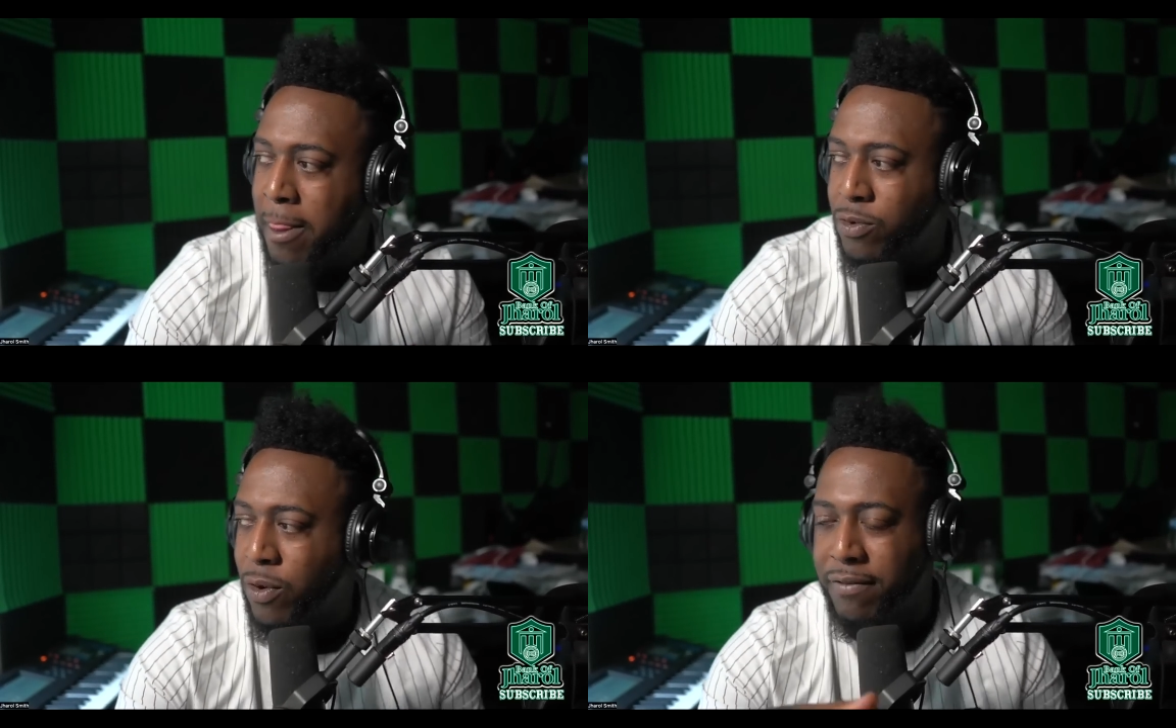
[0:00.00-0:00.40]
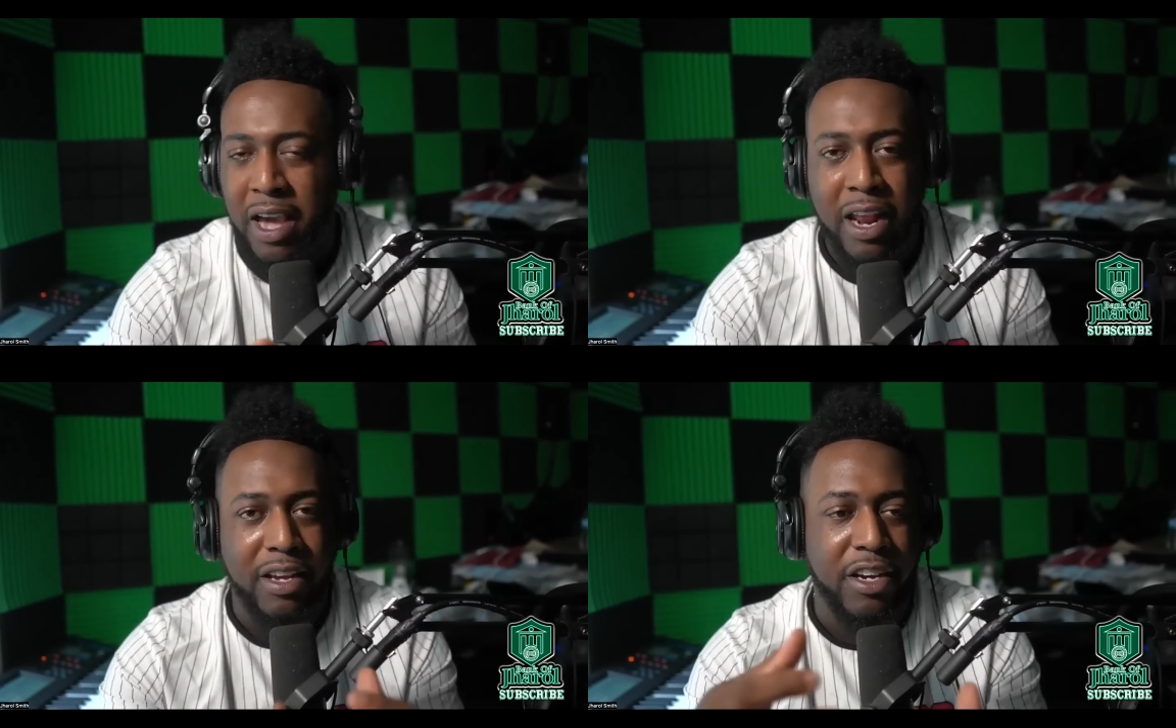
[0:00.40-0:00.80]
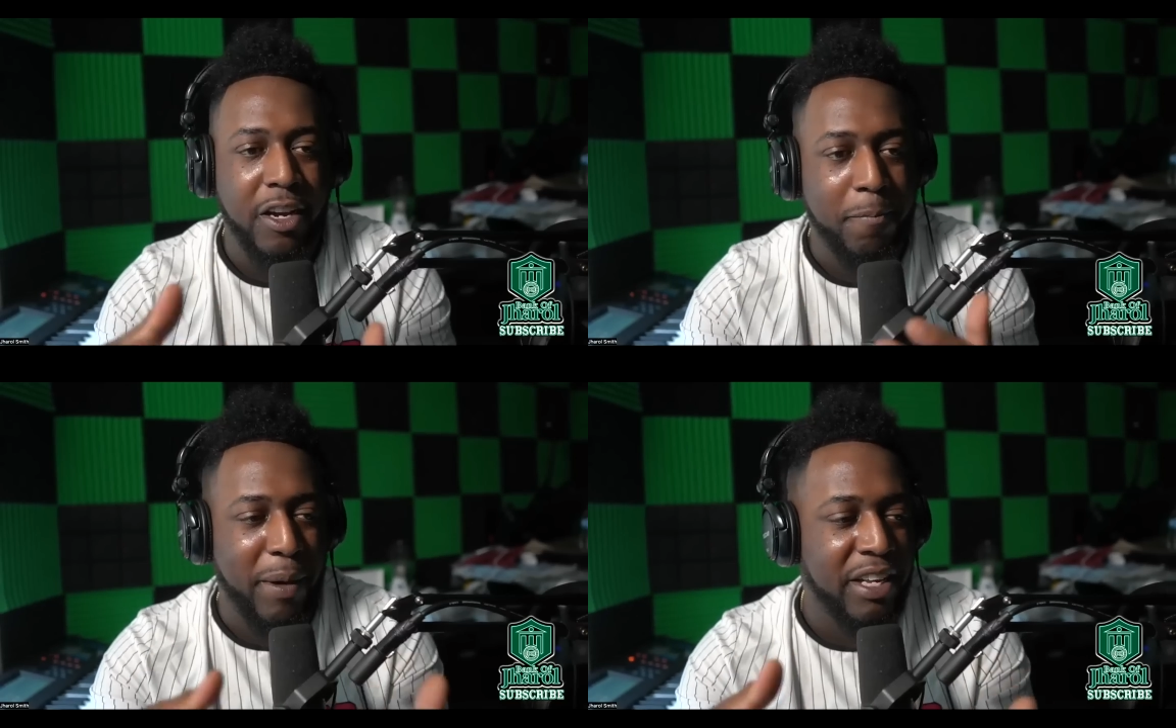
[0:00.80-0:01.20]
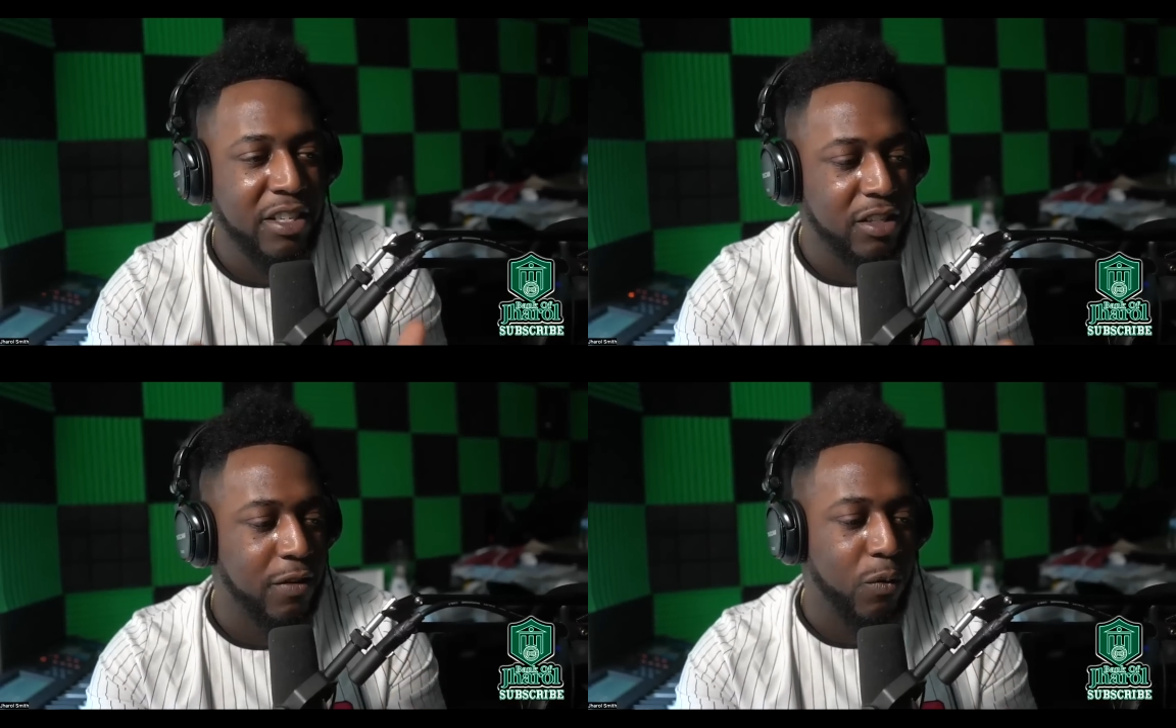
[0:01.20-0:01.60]
so I've got a good
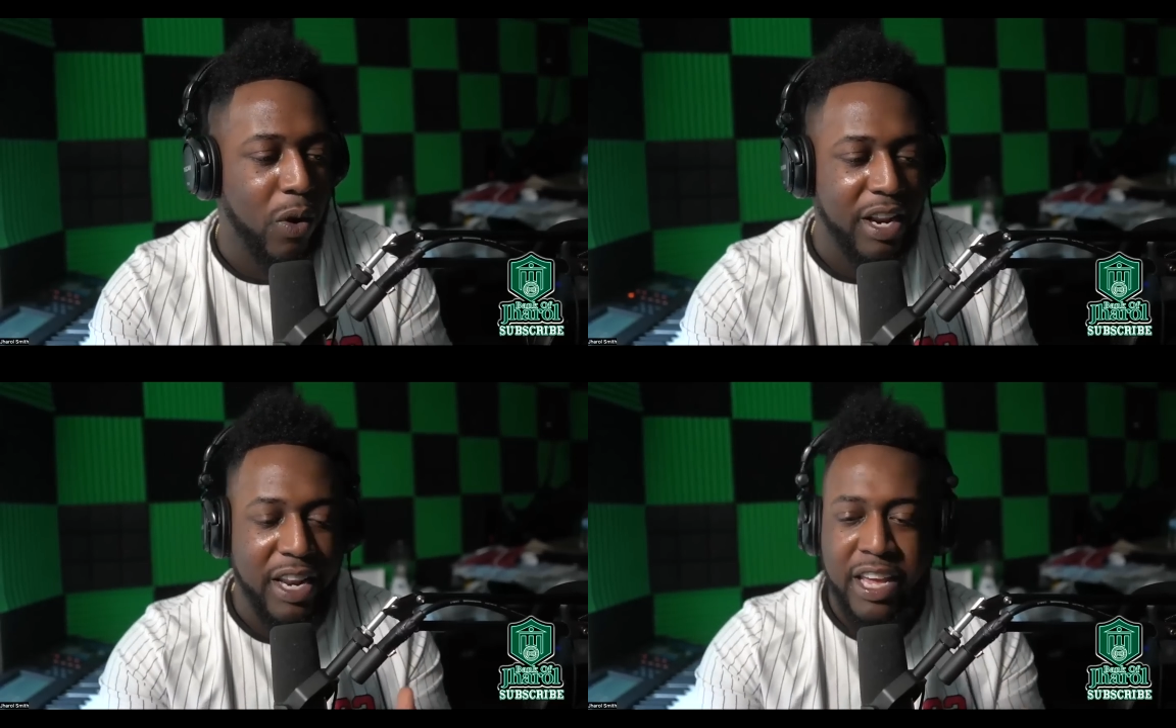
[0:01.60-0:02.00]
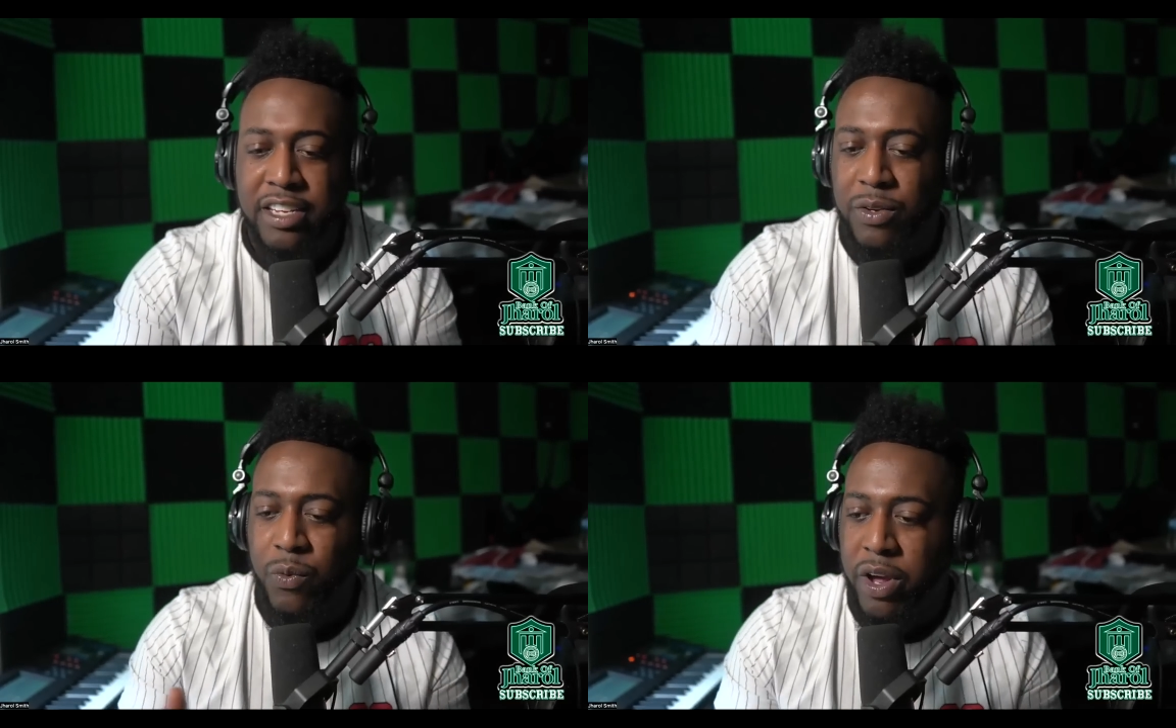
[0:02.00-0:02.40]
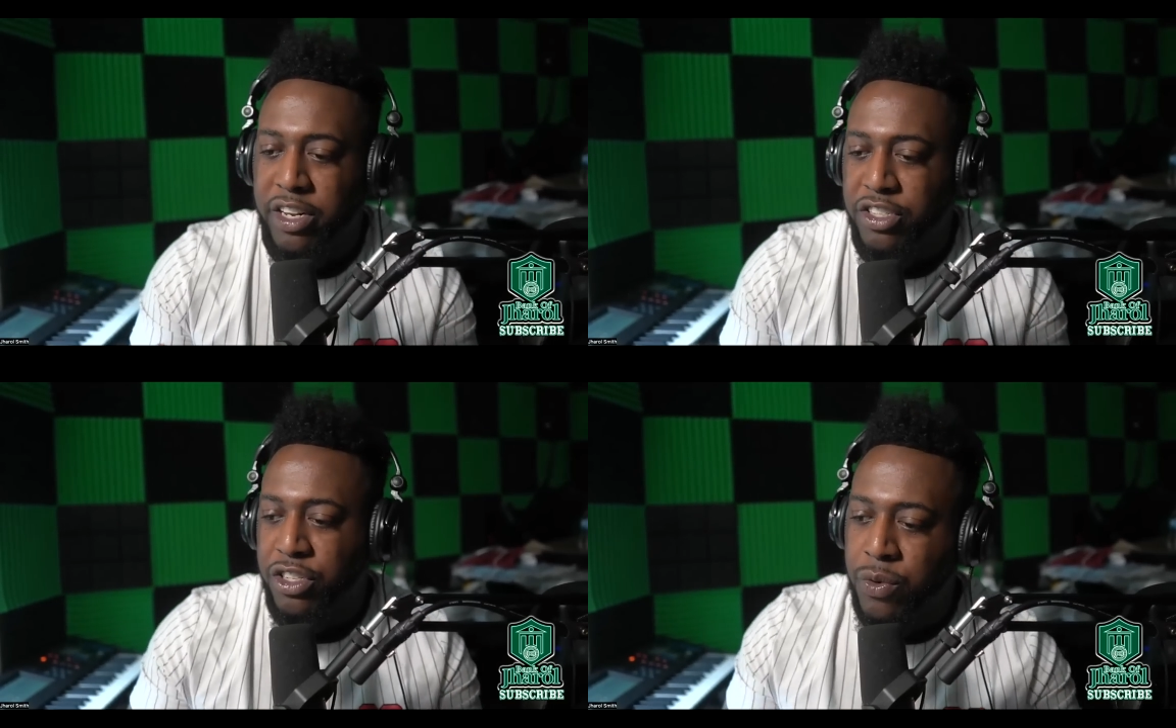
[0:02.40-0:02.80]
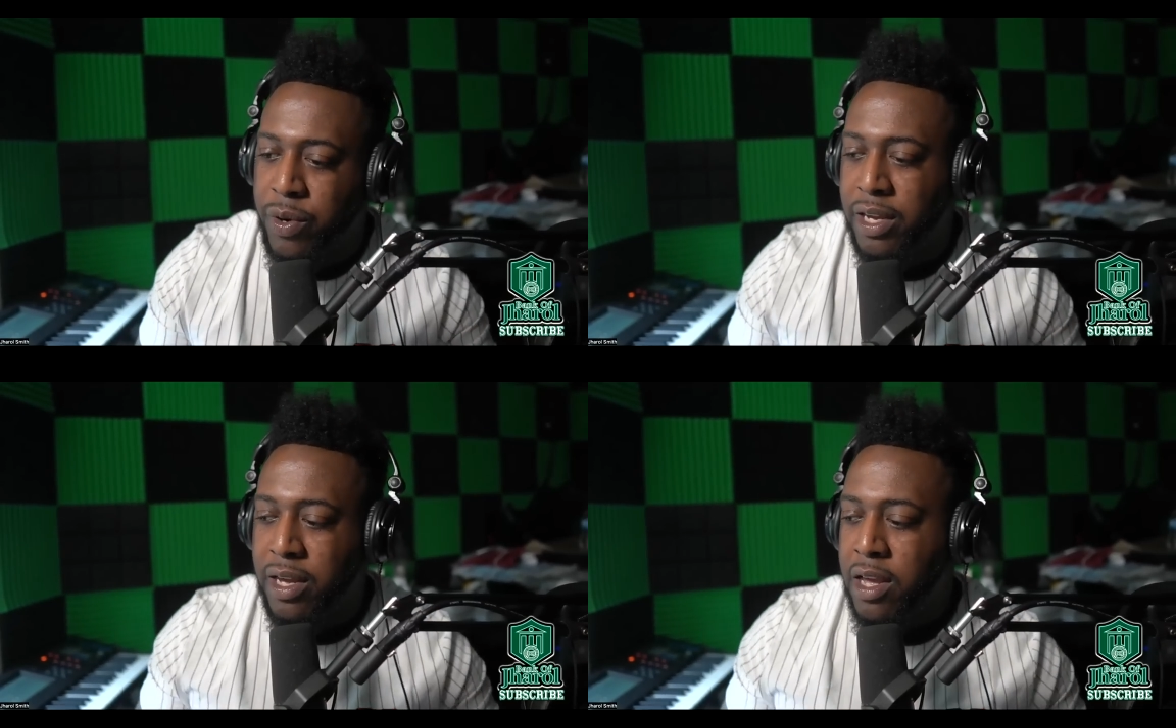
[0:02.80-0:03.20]
basis of what it is and what it's
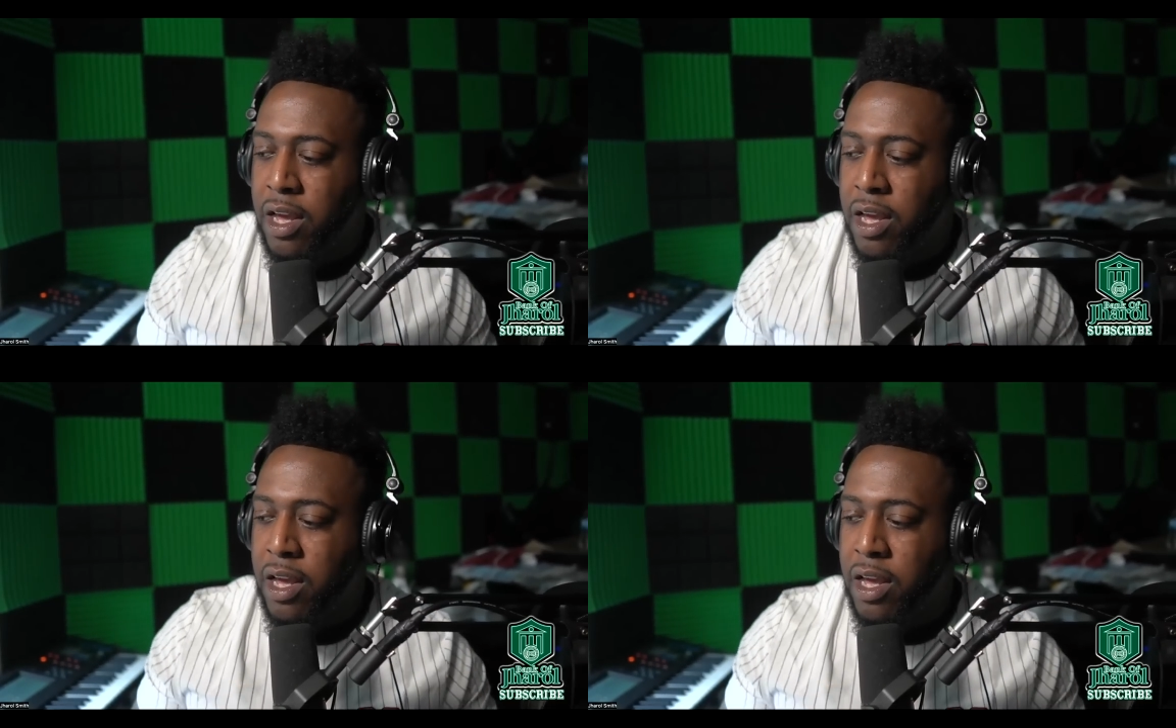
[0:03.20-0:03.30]
doing.